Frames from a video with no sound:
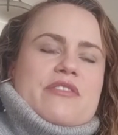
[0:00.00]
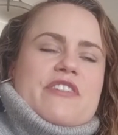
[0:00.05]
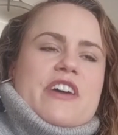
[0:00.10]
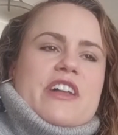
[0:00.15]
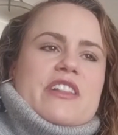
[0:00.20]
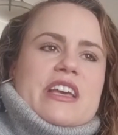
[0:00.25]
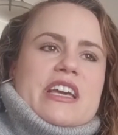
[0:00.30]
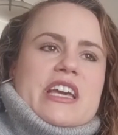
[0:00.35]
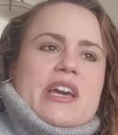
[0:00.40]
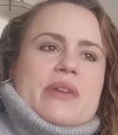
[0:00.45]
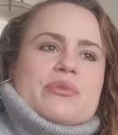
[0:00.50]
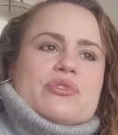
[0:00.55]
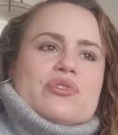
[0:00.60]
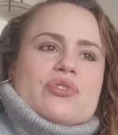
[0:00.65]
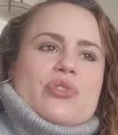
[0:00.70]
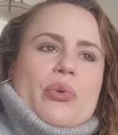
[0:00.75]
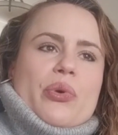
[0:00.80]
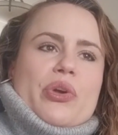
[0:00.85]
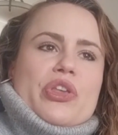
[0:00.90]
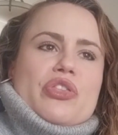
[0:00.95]
felt like I was
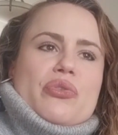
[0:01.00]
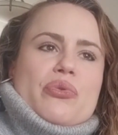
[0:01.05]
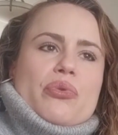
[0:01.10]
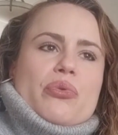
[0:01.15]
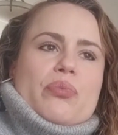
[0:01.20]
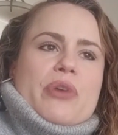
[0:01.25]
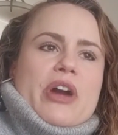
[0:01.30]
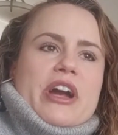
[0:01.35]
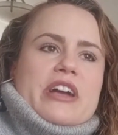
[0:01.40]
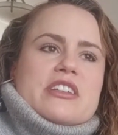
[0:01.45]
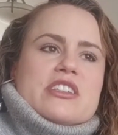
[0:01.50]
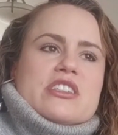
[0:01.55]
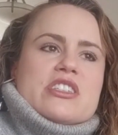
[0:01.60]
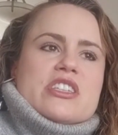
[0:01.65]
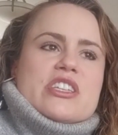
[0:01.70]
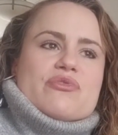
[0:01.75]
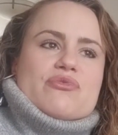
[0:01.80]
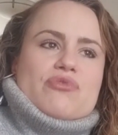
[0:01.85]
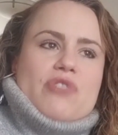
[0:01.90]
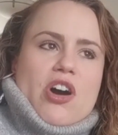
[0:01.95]
going through
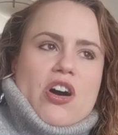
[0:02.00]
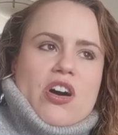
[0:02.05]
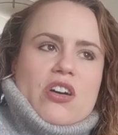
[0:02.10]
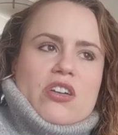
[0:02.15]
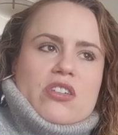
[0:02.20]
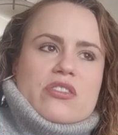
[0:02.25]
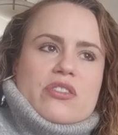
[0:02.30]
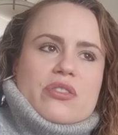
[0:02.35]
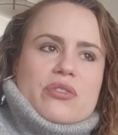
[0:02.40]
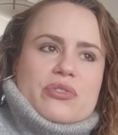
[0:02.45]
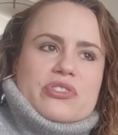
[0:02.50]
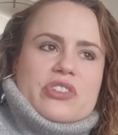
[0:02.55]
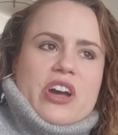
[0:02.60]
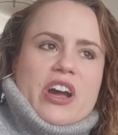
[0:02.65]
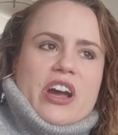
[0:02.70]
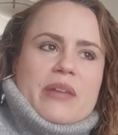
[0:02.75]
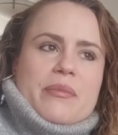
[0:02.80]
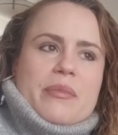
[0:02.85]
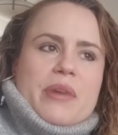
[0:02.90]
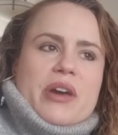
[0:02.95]
pregnancy wrong the whole
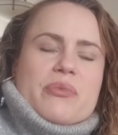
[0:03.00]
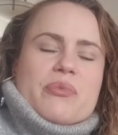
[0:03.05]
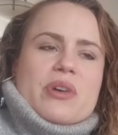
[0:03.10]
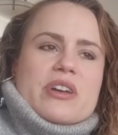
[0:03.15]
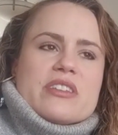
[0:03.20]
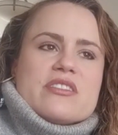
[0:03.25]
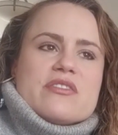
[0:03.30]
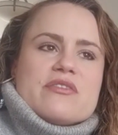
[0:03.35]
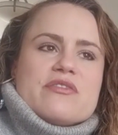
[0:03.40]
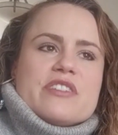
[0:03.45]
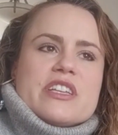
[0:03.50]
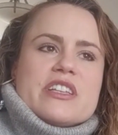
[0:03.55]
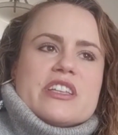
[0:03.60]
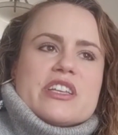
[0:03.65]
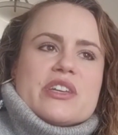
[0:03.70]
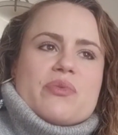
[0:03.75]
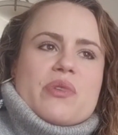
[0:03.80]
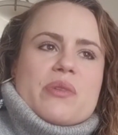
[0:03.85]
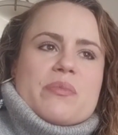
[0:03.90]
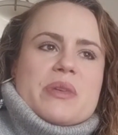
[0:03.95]
time. I wasn't
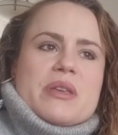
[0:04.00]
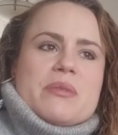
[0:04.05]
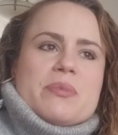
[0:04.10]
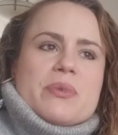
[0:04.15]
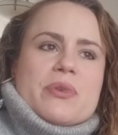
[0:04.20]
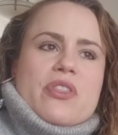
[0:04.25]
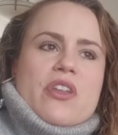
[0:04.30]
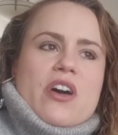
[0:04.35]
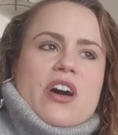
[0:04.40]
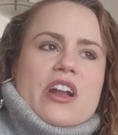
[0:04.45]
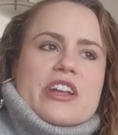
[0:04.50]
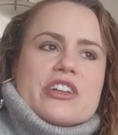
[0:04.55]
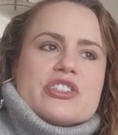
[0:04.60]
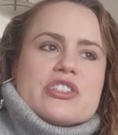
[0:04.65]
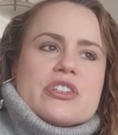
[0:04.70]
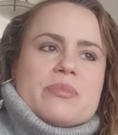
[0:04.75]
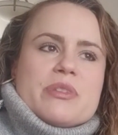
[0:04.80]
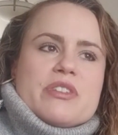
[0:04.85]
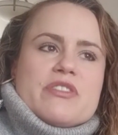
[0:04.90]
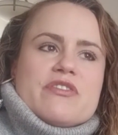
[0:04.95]
feeling what people thought I
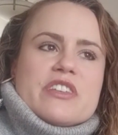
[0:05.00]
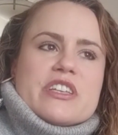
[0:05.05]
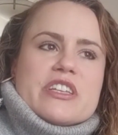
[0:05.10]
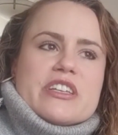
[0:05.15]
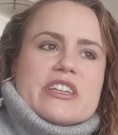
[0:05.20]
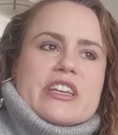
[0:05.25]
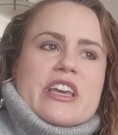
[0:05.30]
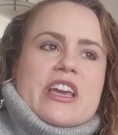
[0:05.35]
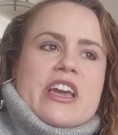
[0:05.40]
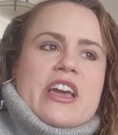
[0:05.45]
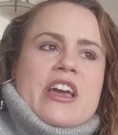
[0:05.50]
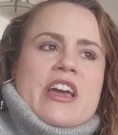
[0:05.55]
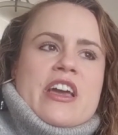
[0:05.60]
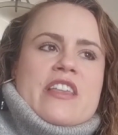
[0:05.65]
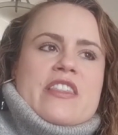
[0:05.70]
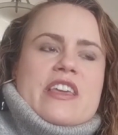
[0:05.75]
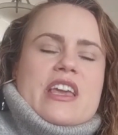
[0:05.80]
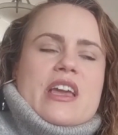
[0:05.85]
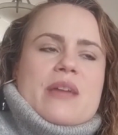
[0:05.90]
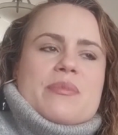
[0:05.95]
should be feeling.
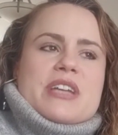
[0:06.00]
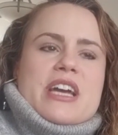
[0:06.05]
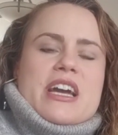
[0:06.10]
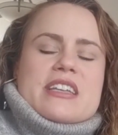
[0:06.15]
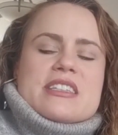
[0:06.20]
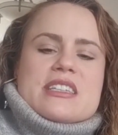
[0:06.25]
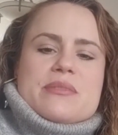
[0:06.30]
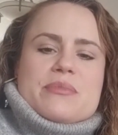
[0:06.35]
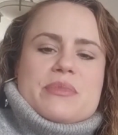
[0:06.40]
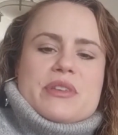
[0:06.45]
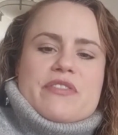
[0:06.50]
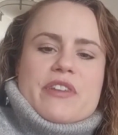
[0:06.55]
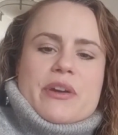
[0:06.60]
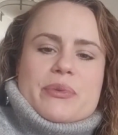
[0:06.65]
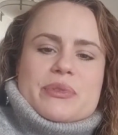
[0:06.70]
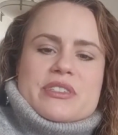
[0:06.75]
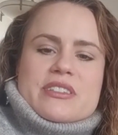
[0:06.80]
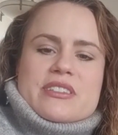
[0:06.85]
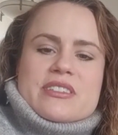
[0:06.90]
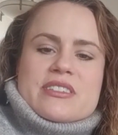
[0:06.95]
They kept asking me if I
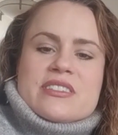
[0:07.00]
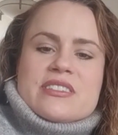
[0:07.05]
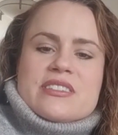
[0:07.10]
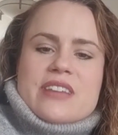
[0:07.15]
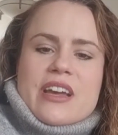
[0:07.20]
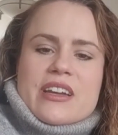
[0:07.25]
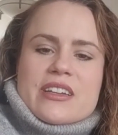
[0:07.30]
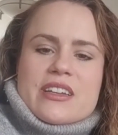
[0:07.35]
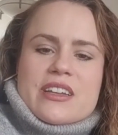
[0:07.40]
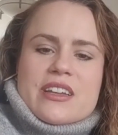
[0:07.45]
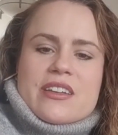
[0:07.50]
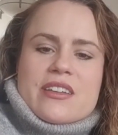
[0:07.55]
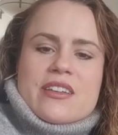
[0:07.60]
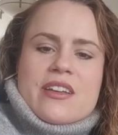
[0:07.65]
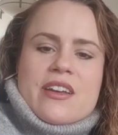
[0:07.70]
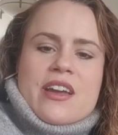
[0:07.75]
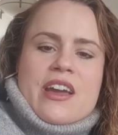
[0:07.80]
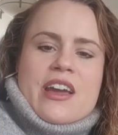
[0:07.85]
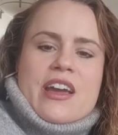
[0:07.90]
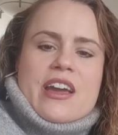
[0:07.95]
was excited,
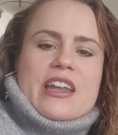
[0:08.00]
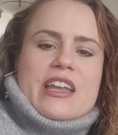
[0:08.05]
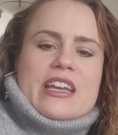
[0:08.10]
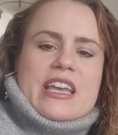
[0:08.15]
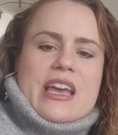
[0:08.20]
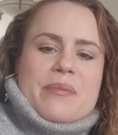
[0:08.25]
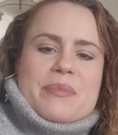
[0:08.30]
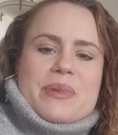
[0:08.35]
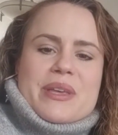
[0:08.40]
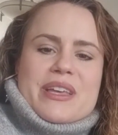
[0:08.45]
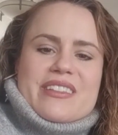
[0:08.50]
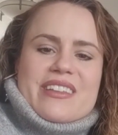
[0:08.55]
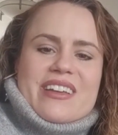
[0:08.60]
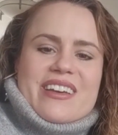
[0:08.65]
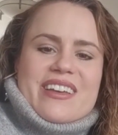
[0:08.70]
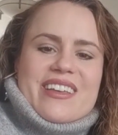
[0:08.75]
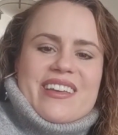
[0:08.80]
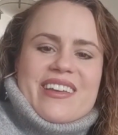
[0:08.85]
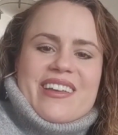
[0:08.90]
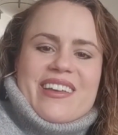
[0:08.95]
and I kept being
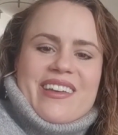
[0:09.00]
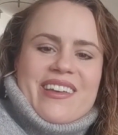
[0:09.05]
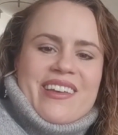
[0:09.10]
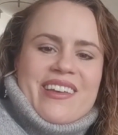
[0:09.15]
like,